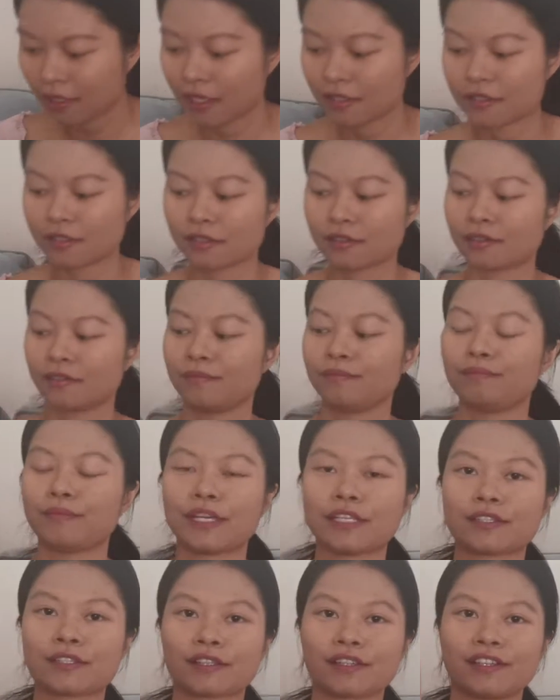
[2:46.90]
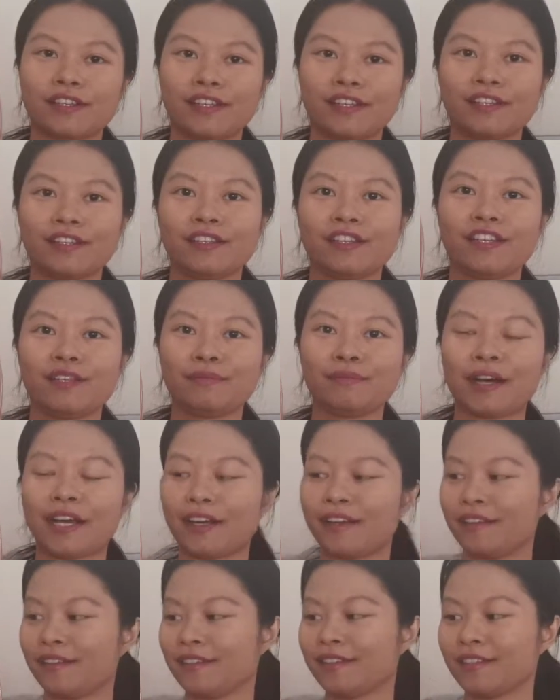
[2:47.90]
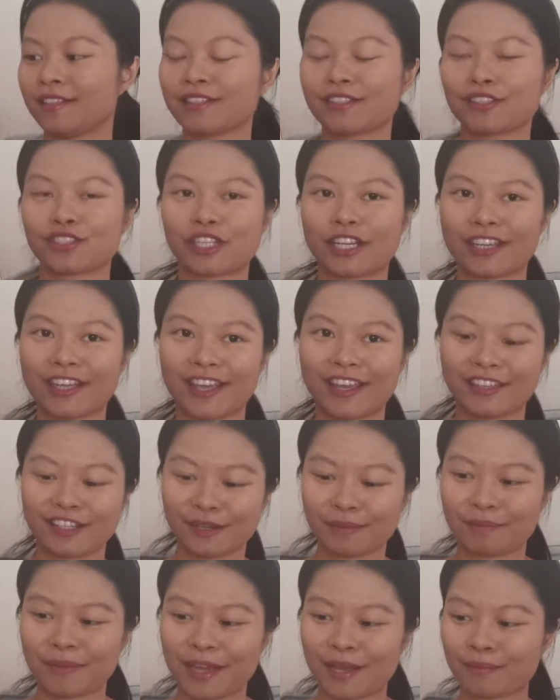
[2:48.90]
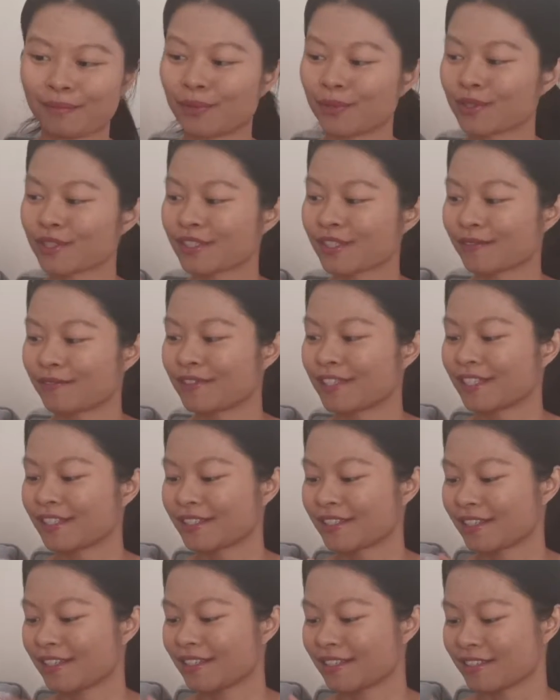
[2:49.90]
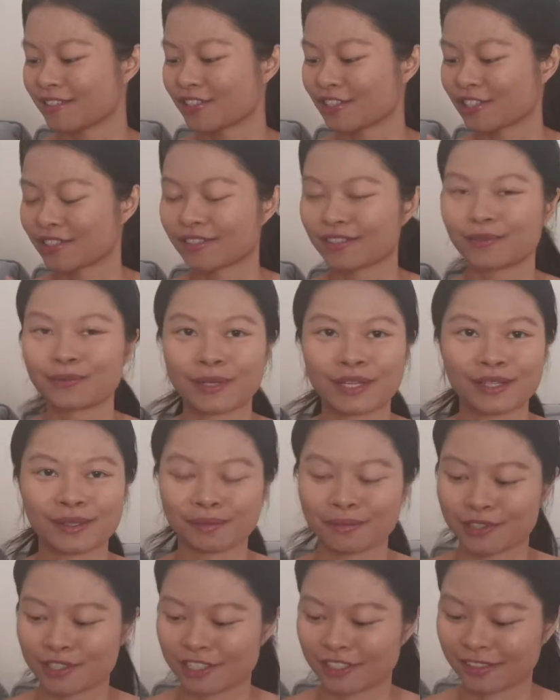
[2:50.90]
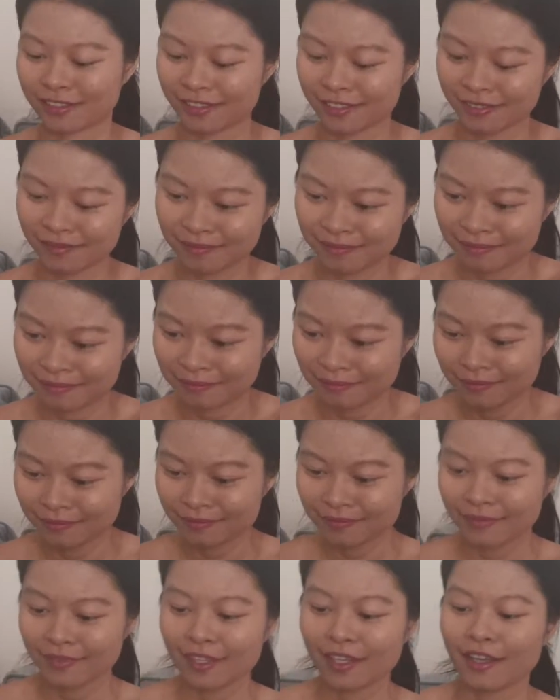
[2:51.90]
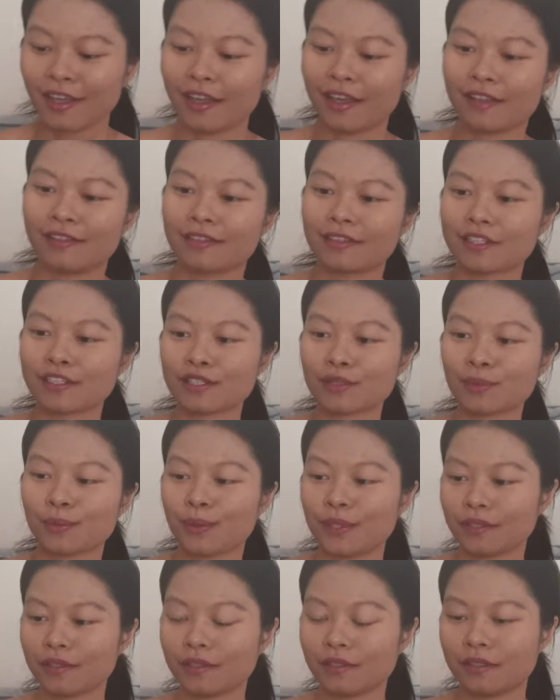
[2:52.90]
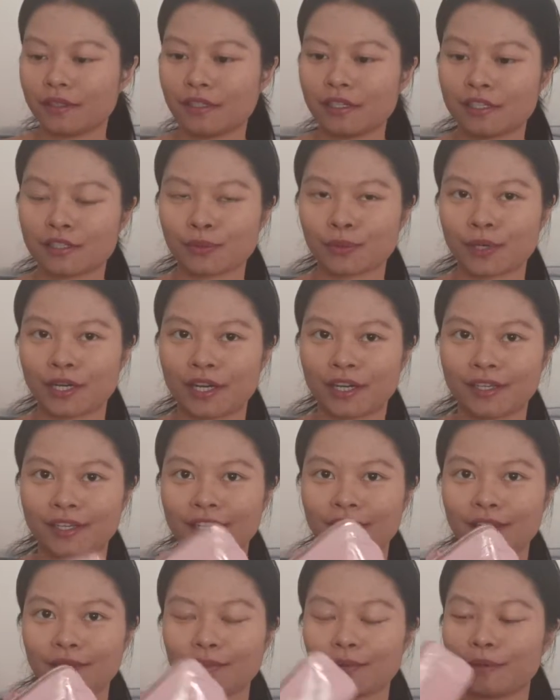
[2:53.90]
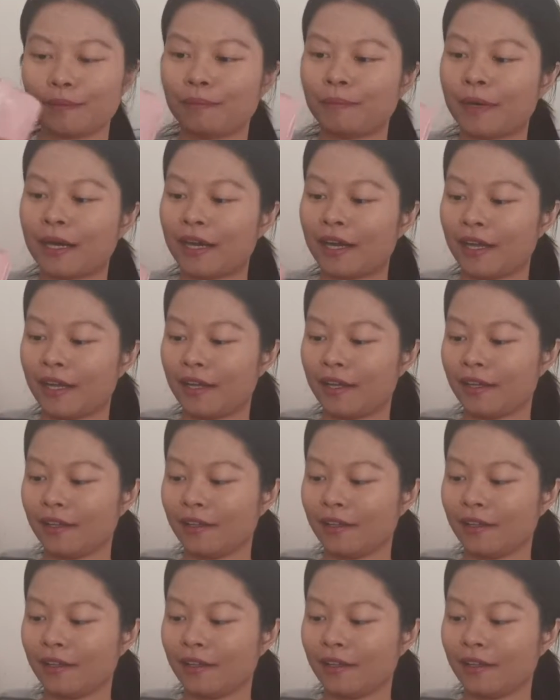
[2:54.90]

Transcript: that's basically it in this gigantic bag. Most of this is just random junk. And this one is where I keep my